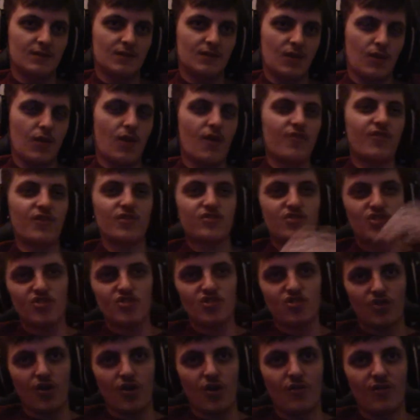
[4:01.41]
I love how she
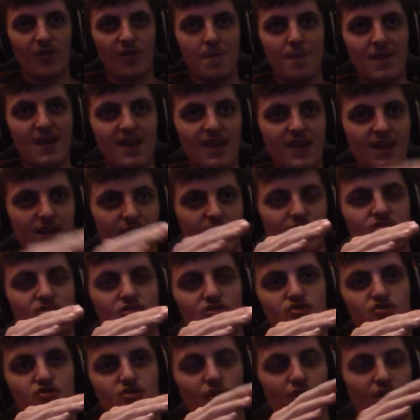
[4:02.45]
just goes immediately to
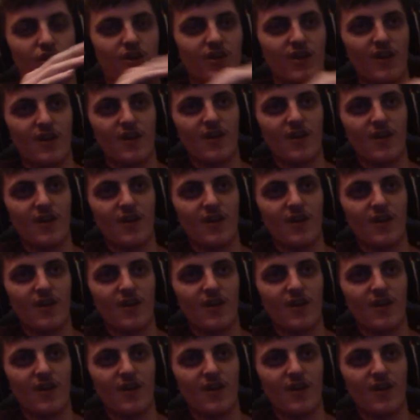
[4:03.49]
drunk.